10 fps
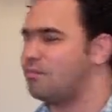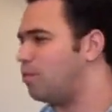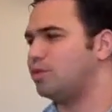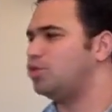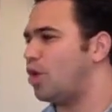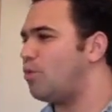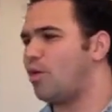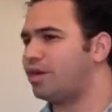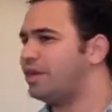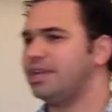When you are
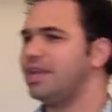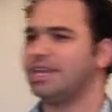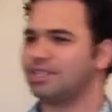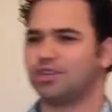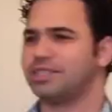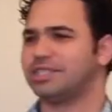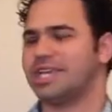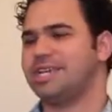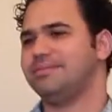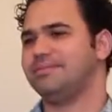working, it's not the same.